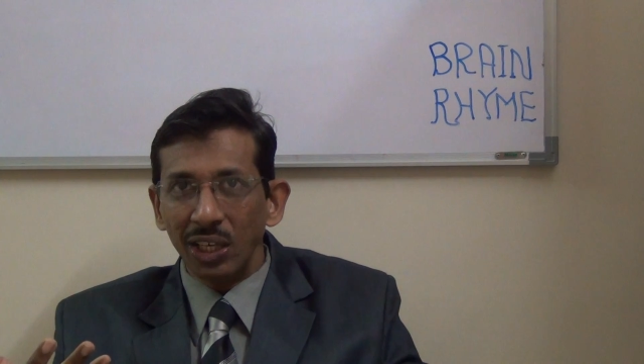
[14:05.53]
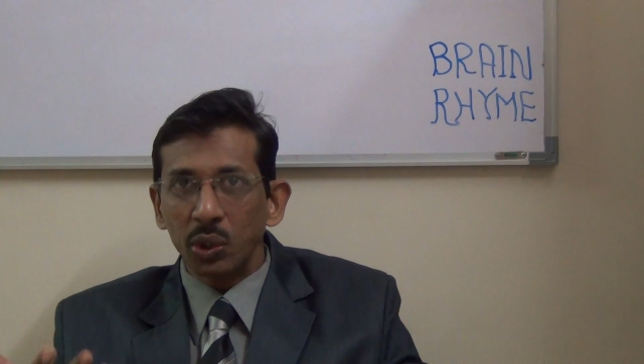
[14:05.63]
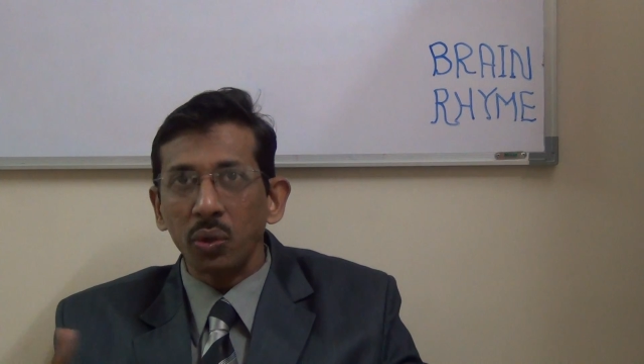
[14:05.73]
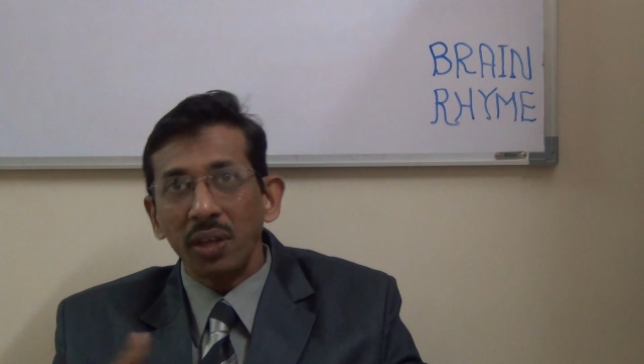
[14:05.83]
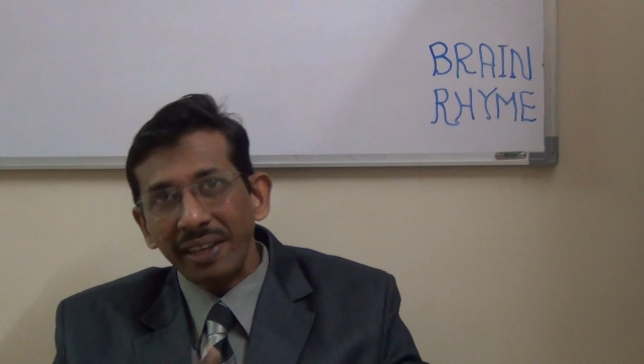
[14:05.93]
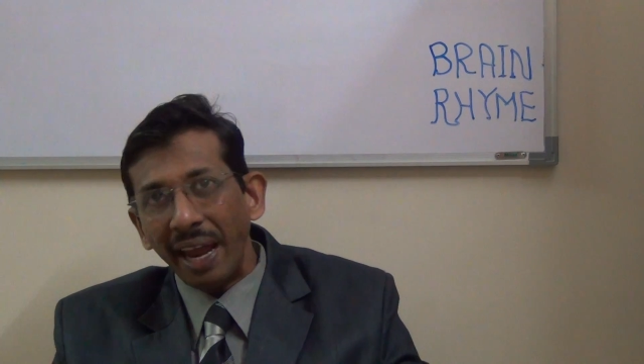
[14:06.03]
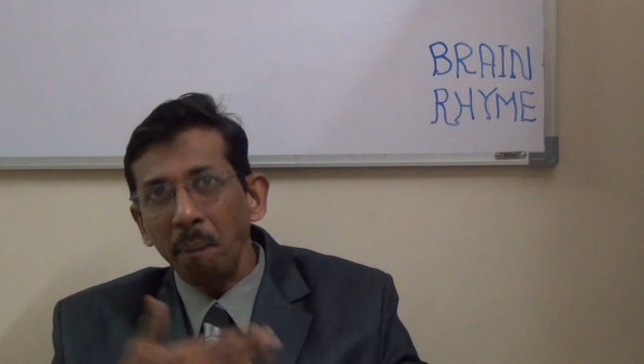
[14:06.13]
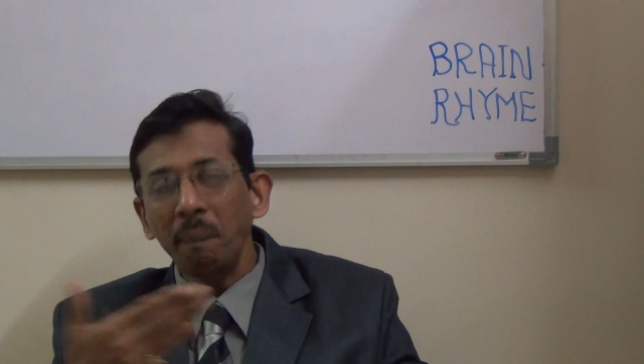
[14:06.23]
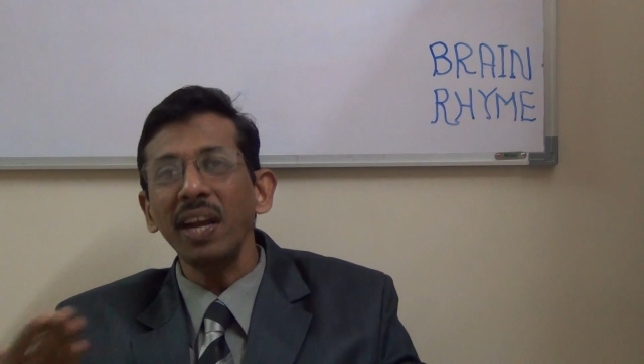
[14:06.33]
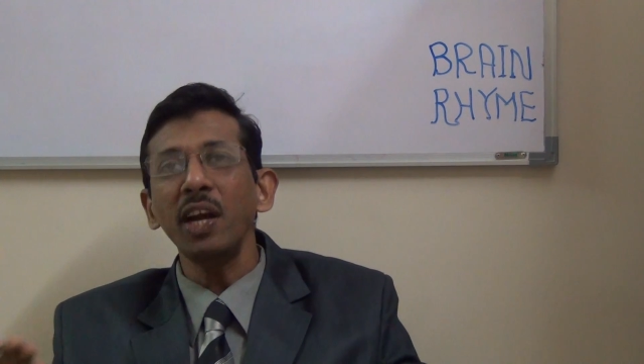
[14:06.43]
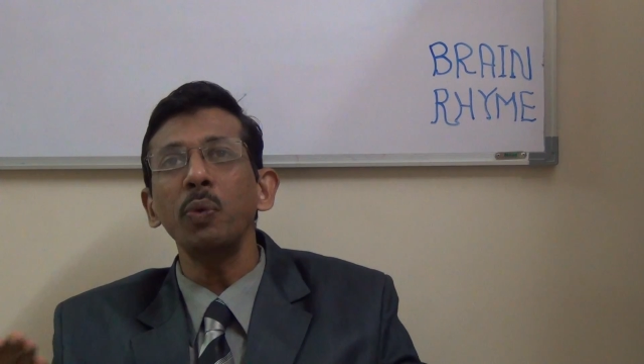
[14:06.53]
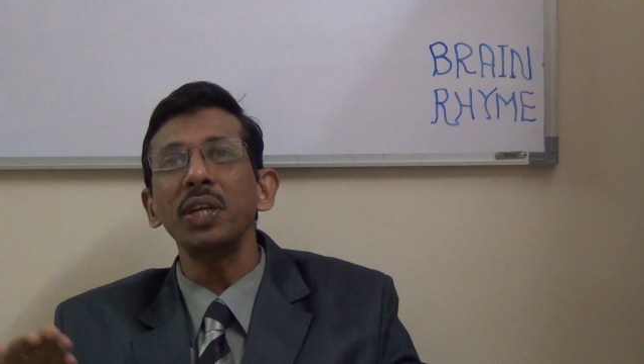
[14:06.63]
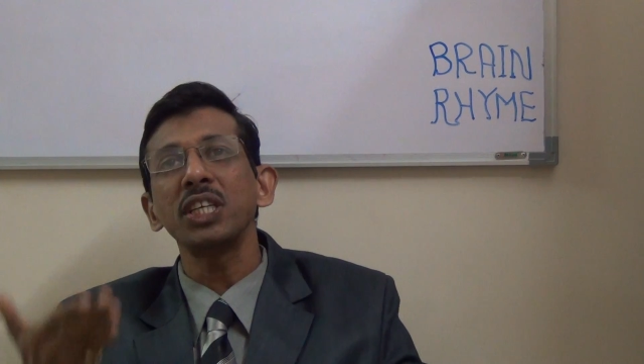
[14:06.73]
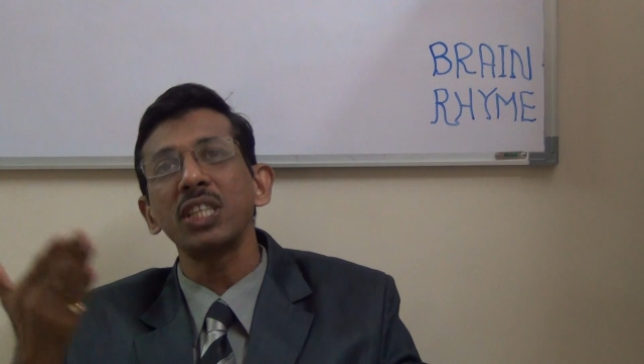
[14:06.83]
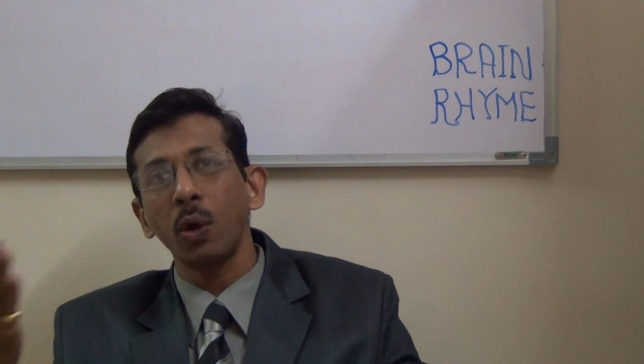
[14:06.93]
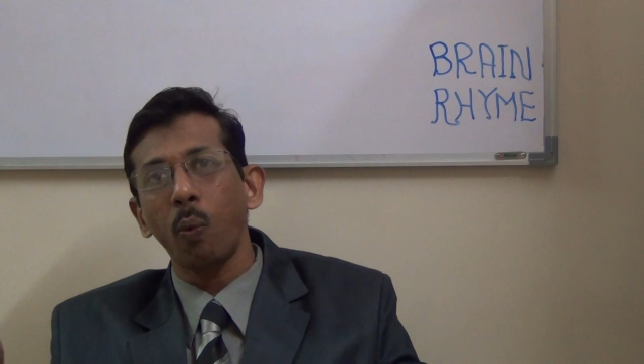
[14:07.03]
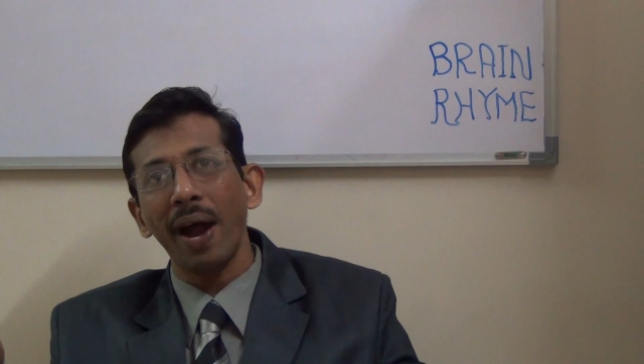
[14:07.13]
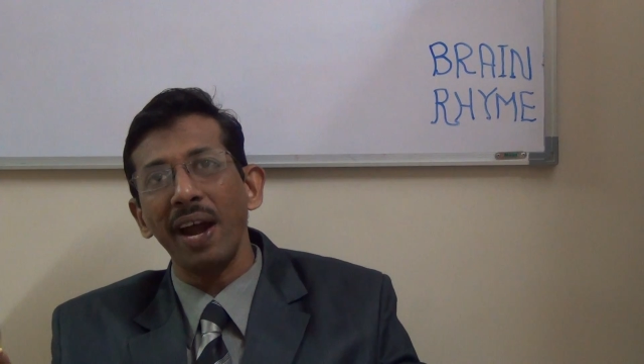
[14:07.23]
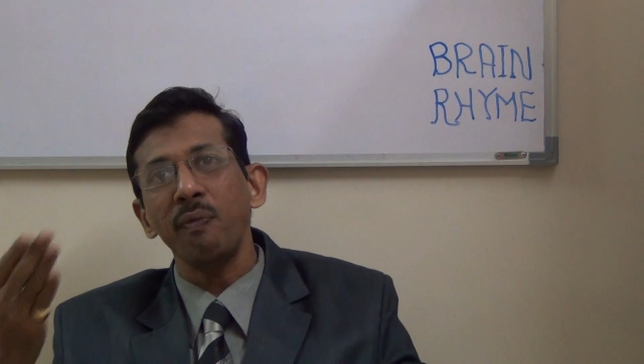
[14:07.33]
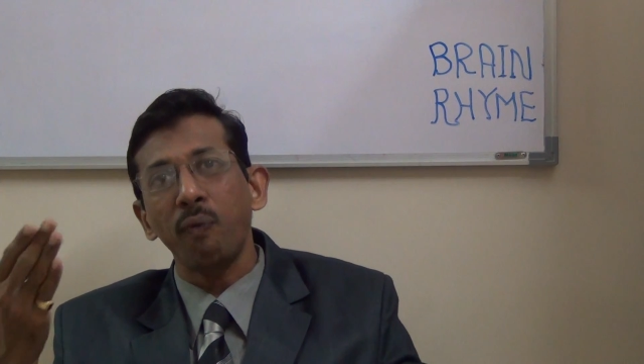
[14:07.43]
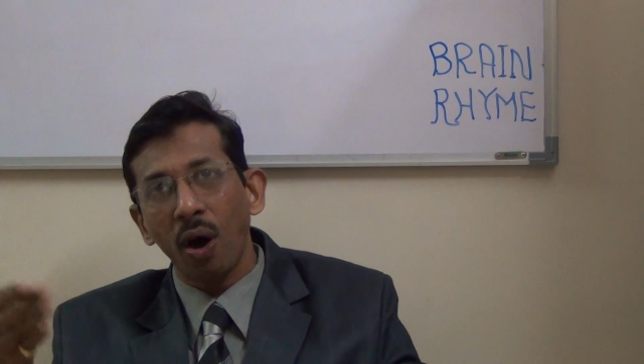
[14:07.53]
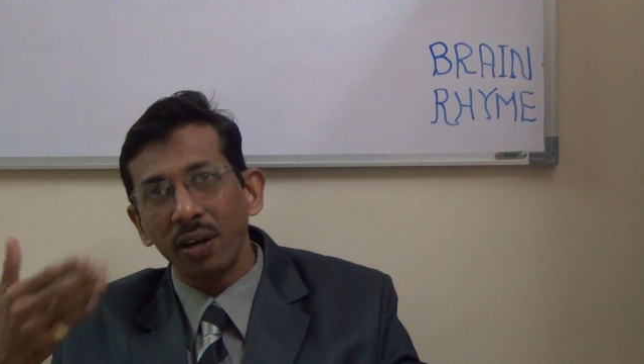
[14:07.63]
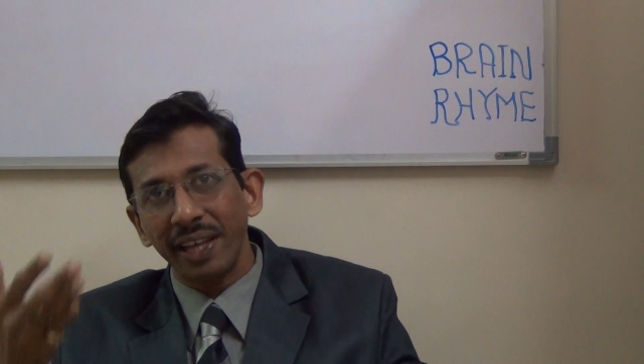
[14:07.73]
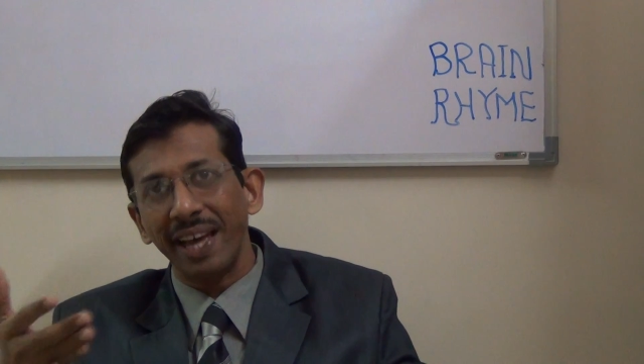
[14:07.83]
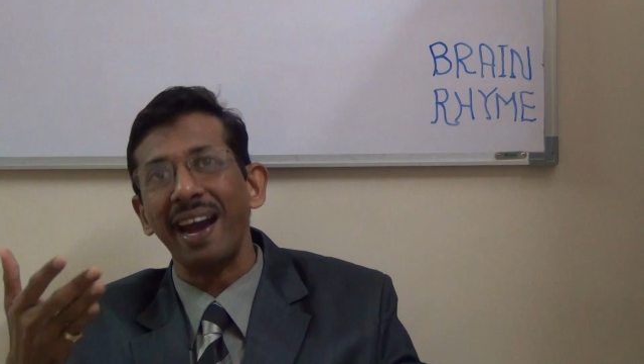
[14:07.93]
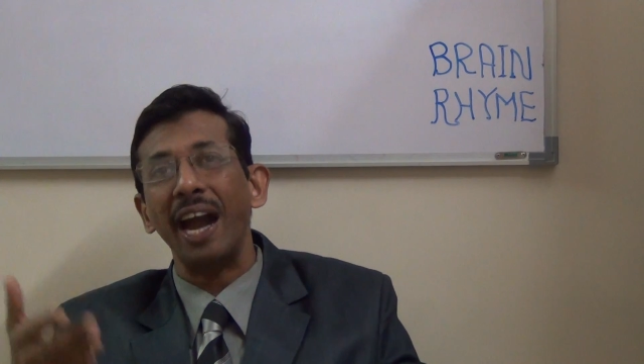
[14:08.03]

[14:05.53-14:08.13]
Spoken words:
So the time period which is required for their